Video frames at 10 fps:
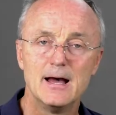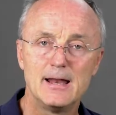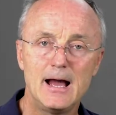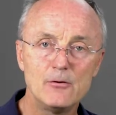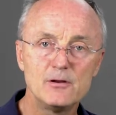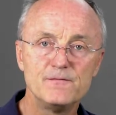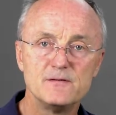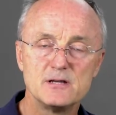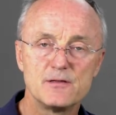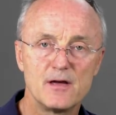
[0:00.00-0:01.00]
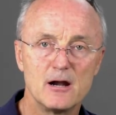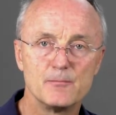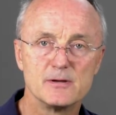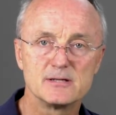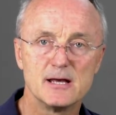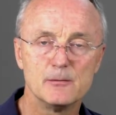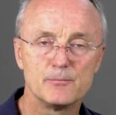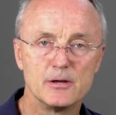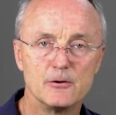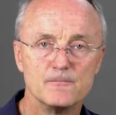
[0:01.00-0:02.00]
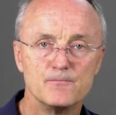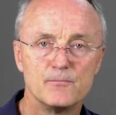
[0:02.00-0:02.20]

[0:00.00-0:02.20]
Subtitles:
And how can a physiotherapist help you?